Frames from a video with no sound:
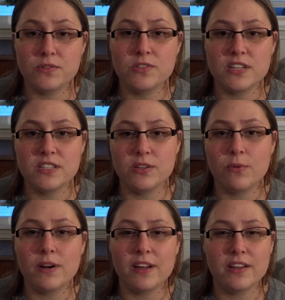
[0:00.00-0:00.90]
just you'll
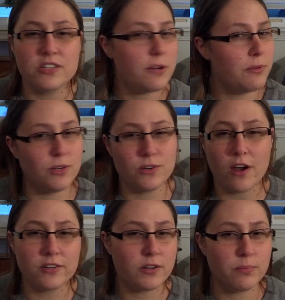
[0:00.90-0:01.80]
want to check with your
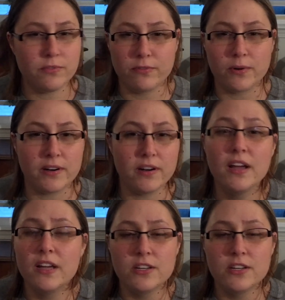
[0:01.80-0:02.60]
doctor before